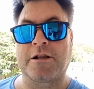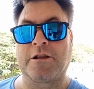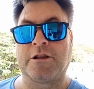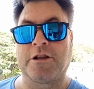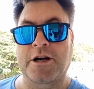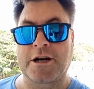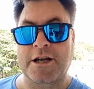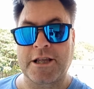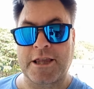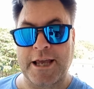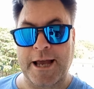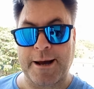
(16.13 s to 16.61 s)

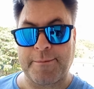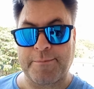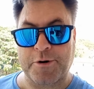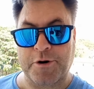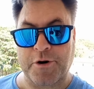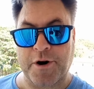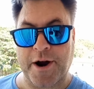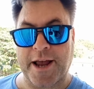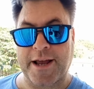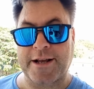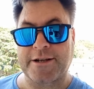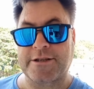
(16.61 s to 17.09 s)
look at the
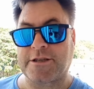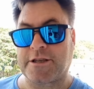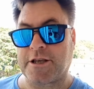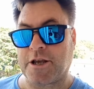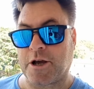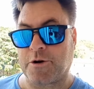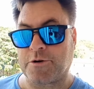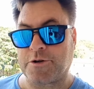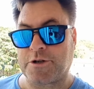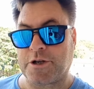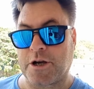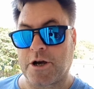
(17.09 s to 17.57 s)
upgrades, the
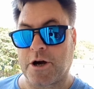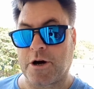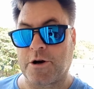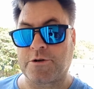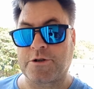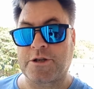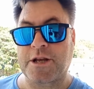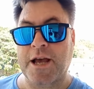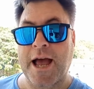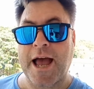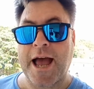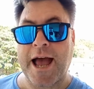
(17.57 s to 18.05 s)
O T
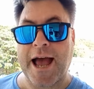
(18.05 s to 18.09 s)
Os,